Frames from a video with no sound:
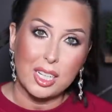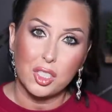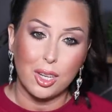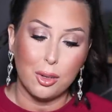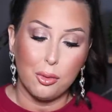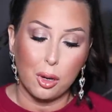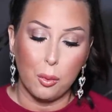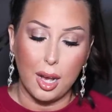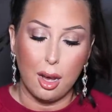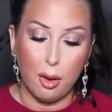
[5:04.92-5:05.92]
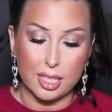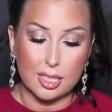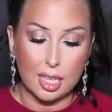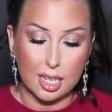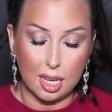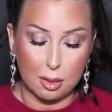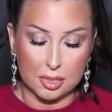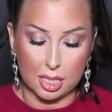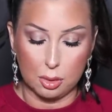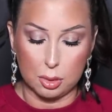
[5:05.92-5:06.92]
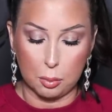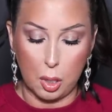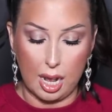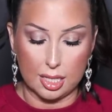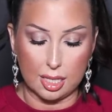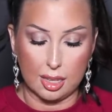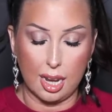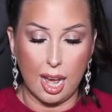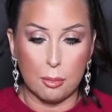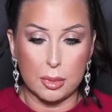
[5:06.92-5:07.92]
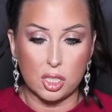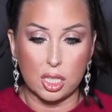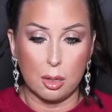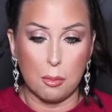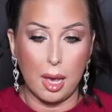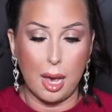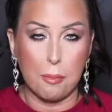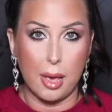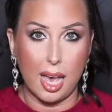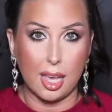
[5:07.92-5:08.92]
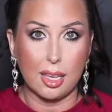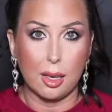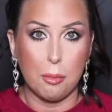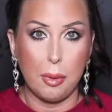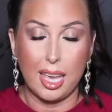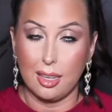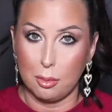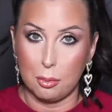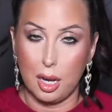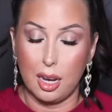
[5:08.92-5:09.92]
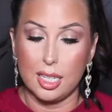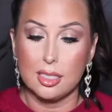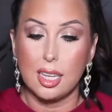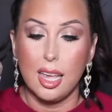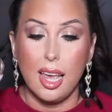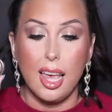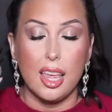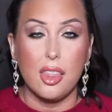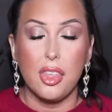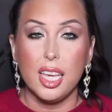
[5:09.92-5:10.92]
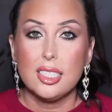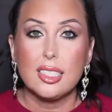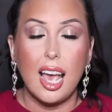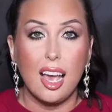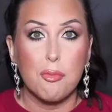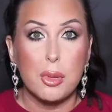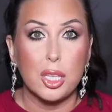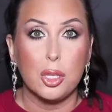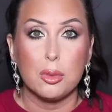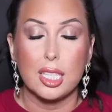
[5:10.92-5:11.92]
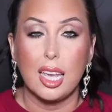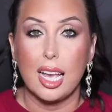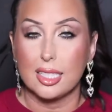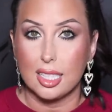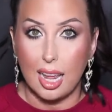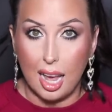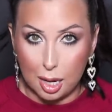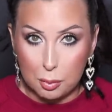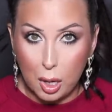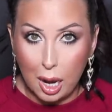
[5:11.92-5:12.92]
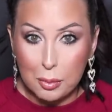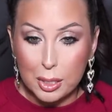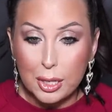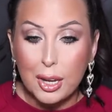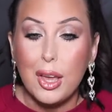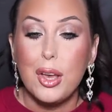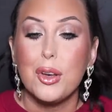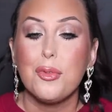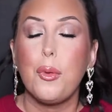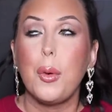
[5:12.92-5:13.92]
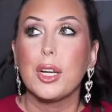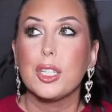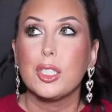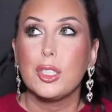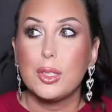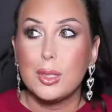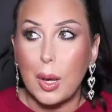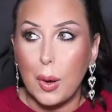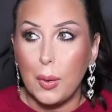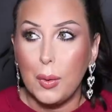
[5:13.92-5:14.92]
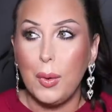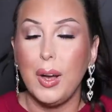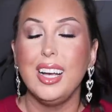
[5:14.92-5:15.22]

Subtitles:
at my channel for a while, it's going to come to no surprise that I mentioned my MAC paint pot. This I have been using as an eye primer for so